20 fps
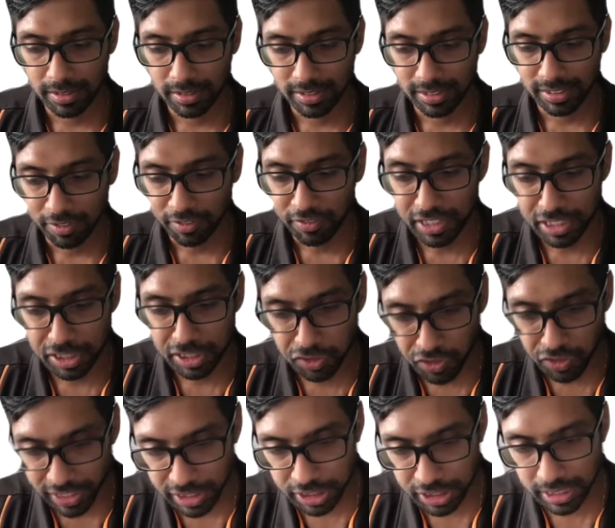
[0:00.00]

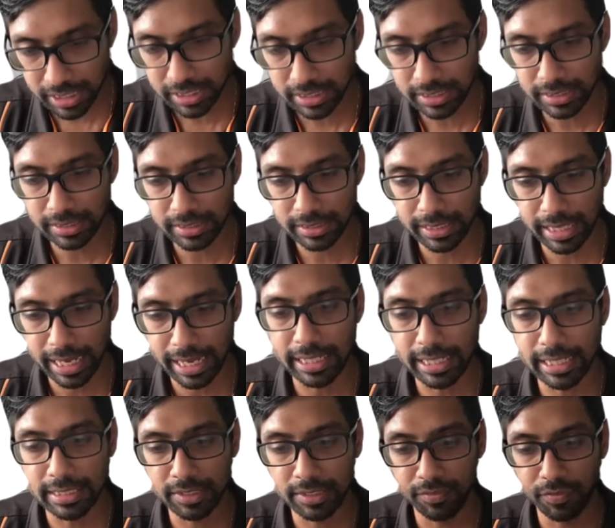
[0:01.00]
restrictions that
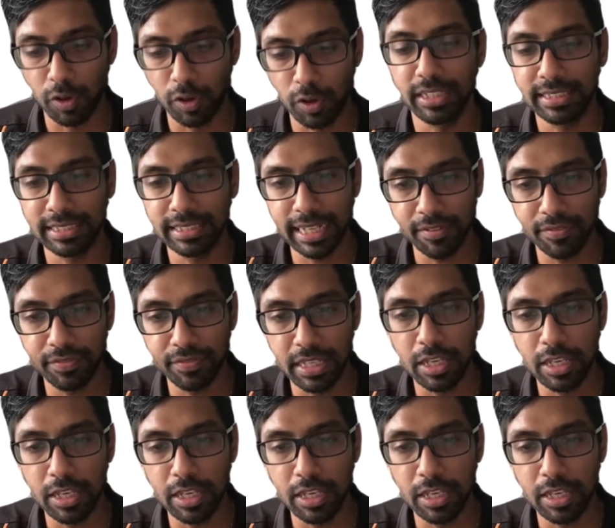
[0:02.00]
is for the safety